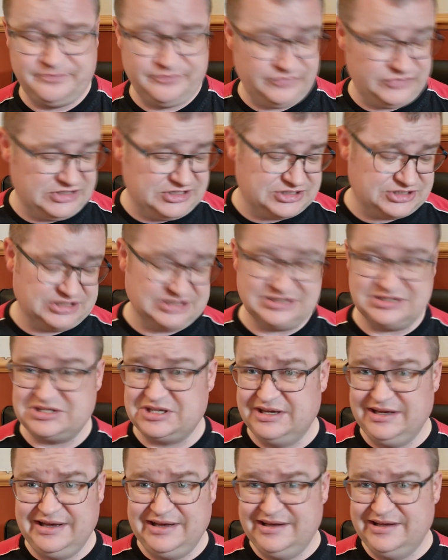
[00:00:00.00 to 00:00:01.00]
These things,
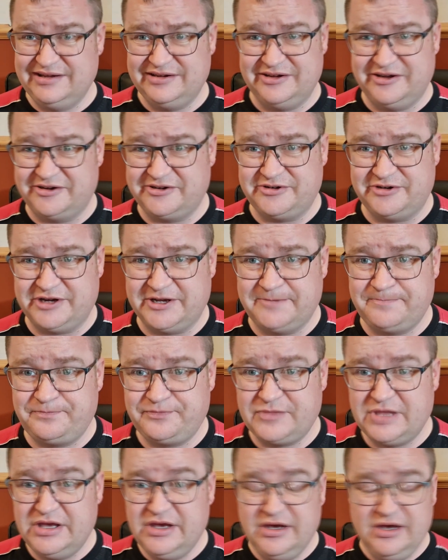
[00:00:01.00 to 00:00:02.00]
not great.
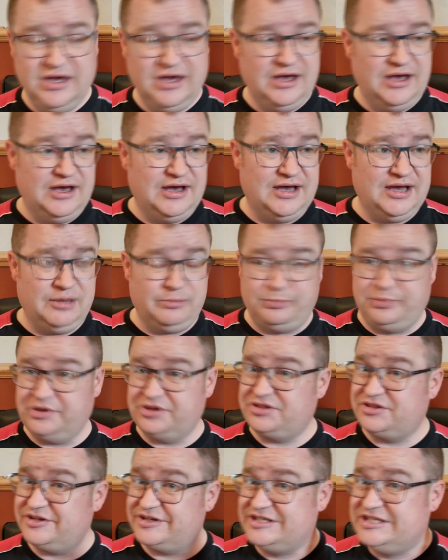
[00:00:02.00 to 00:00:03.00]

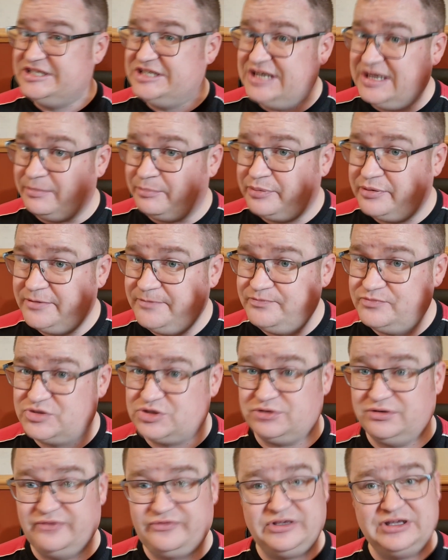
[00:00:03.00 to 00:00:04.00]
But they're cheap,
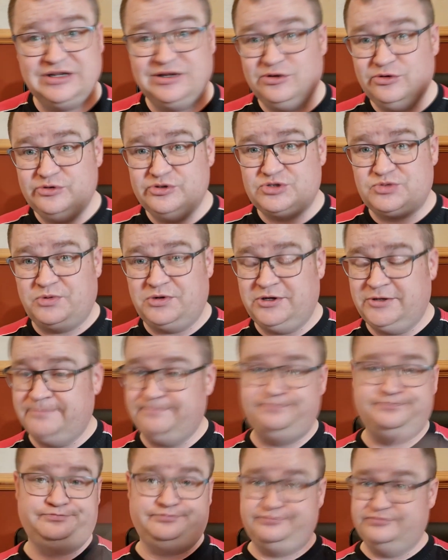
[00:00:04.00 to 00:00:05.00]
so if you lose
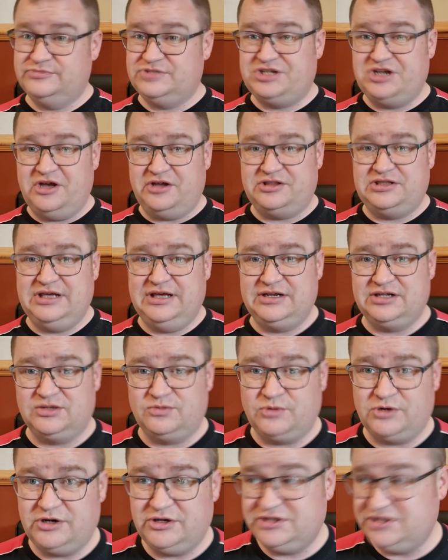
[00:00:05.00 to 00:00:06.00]
one, it's not the end of the
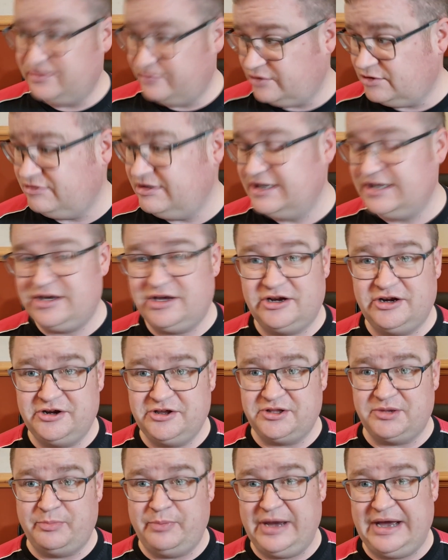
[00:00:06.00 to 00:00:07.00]
world. You've already got
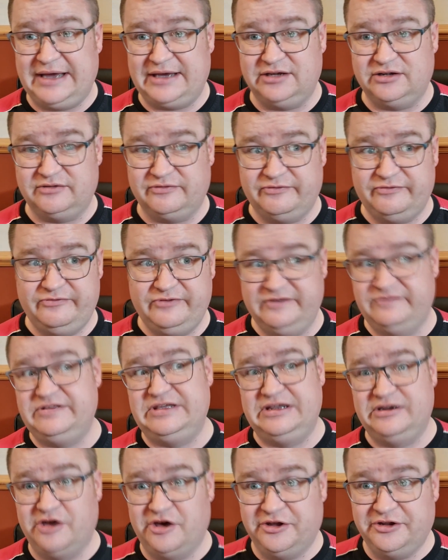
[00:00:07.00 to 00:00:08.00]
another packet of
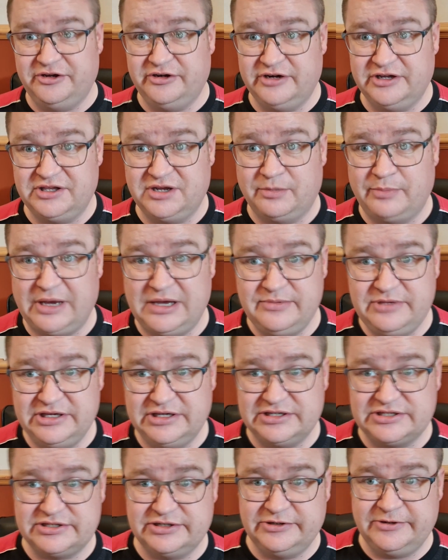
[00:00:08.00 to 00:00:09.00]
1500 in your pipe
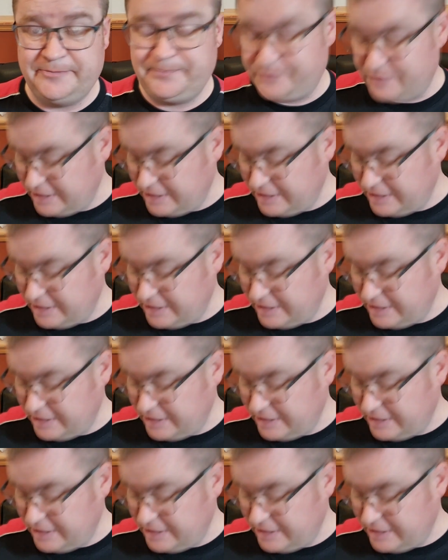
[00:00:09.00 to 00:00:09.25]
case, you know.